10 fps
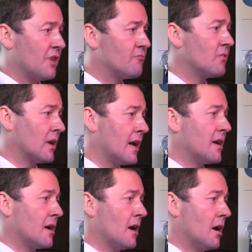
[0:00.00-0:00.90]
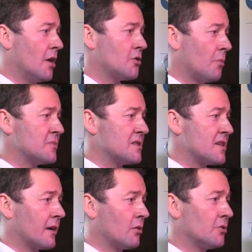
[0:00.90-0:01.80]
generally adopting
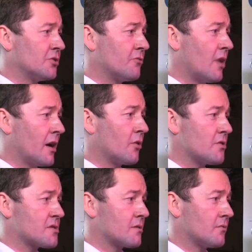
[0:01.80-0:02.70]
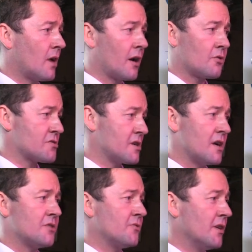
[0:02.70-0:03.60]
technology right across the
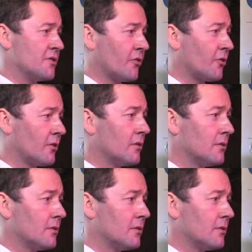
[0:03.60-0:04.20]
age ranges.